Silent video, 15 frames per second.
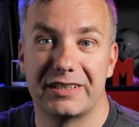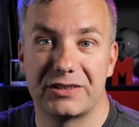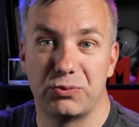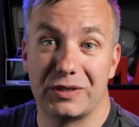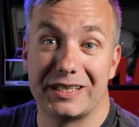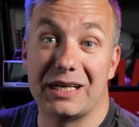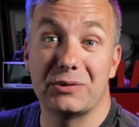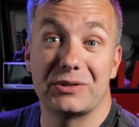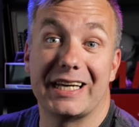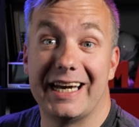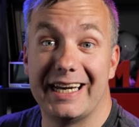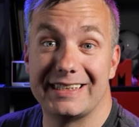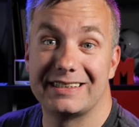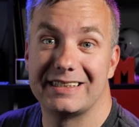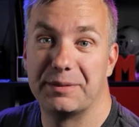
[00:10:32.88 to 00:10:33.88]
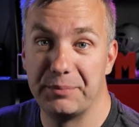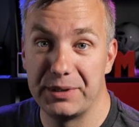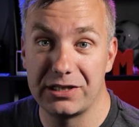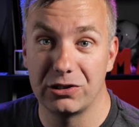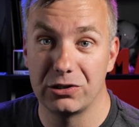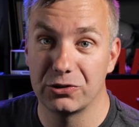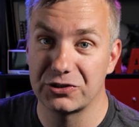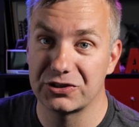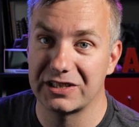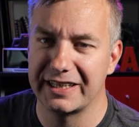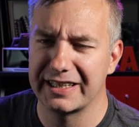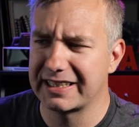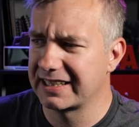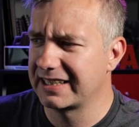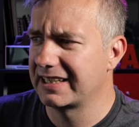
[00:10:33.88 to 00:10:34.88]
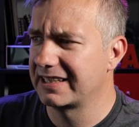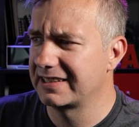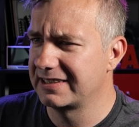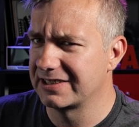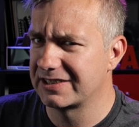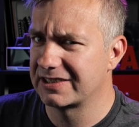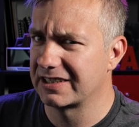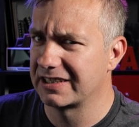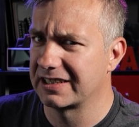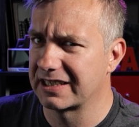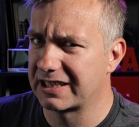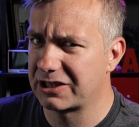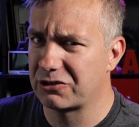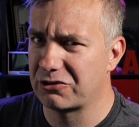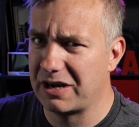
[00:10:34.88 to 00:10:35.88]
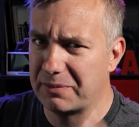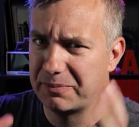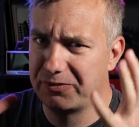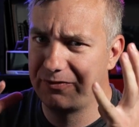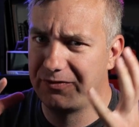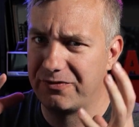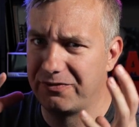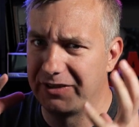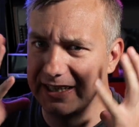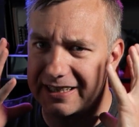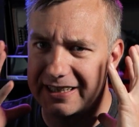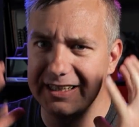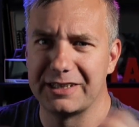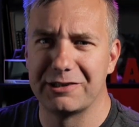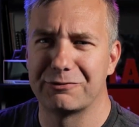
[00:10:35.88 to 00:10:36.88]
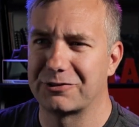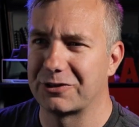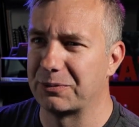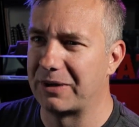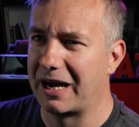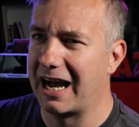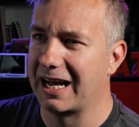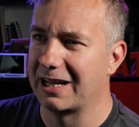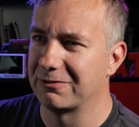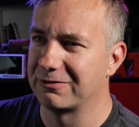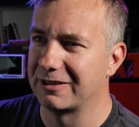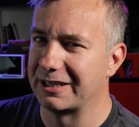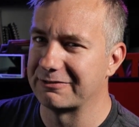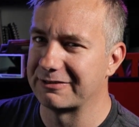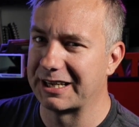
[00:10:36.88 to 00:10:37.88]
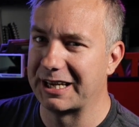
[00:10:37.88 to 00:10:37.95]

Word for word: that without the head, Peter looks like uh, this uh, crab thingy from a Half-Life